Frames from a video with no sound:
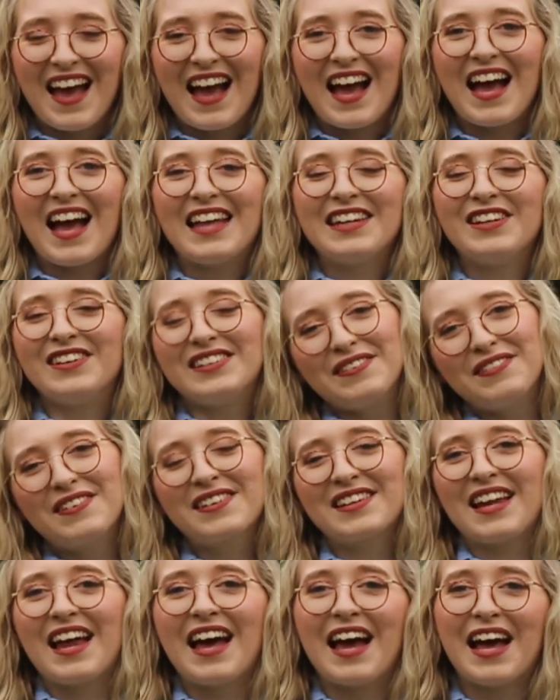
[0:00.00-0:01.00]
And now I'm
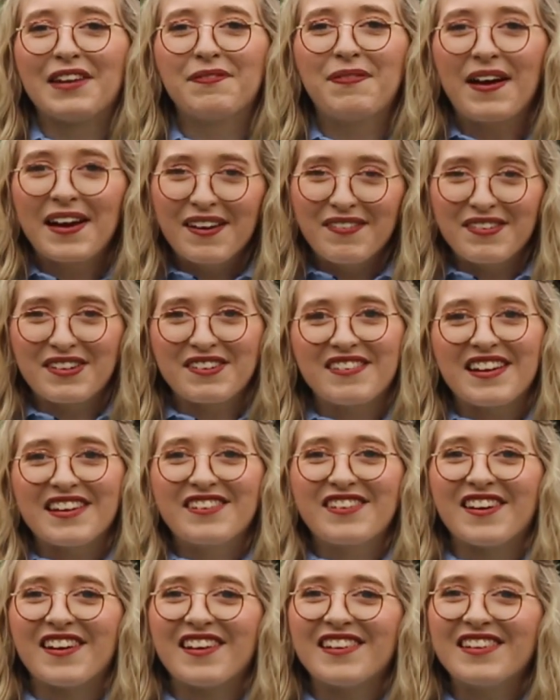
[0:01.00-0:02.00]
just going to hand back over to
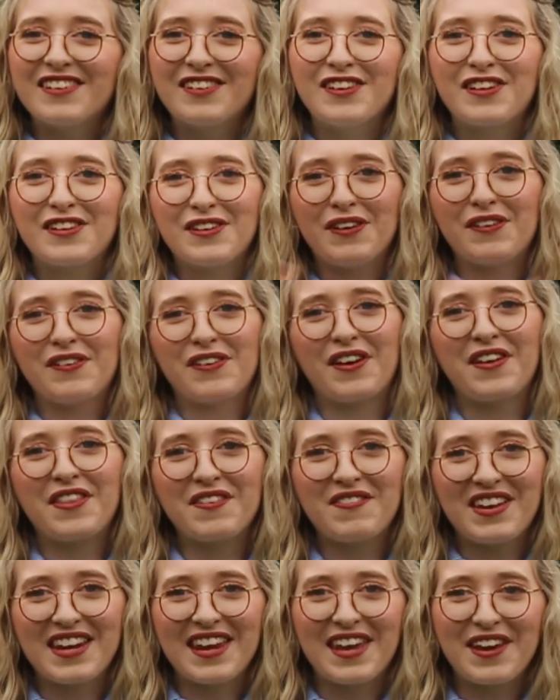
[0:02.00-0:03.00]
Richard to close out
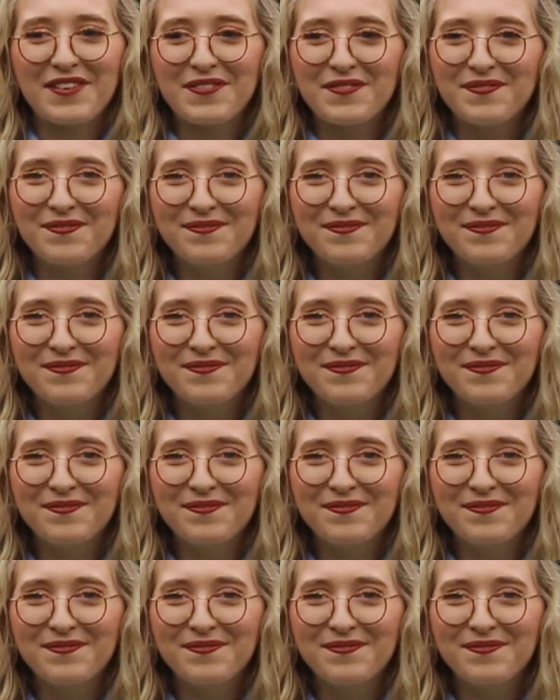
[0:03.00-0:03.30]
the video.